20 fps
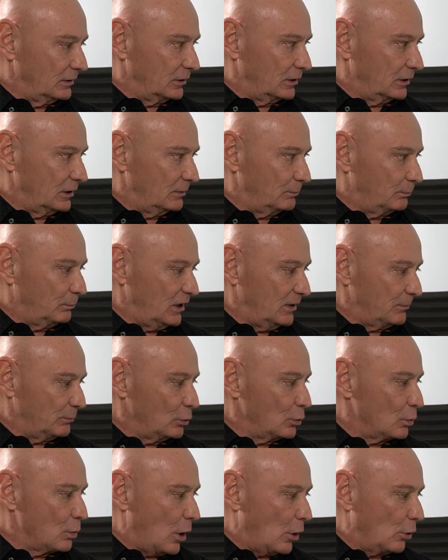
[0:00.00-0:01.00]
the people
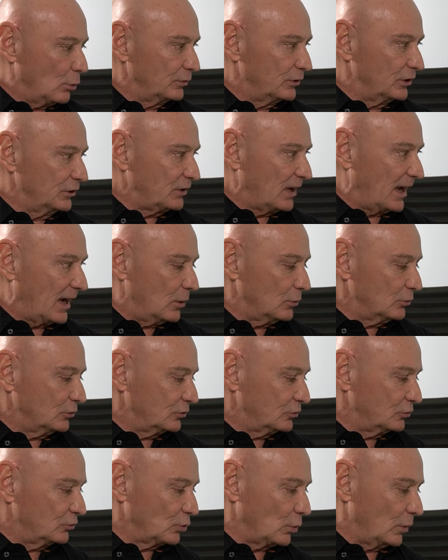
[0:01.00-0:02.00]
who own this
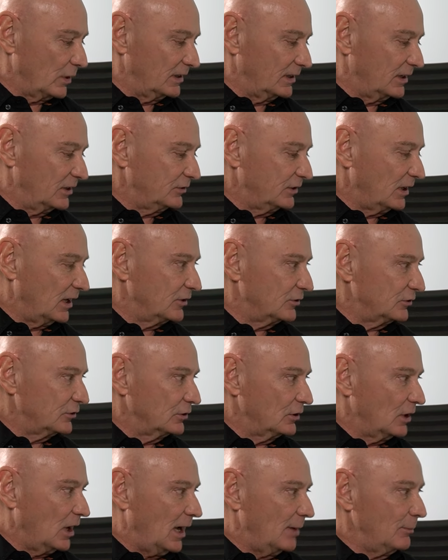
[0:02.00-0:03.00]
house jointly as tenants
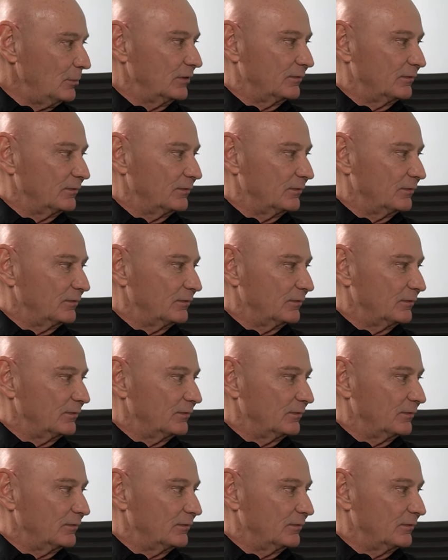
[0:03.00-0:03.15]
in common.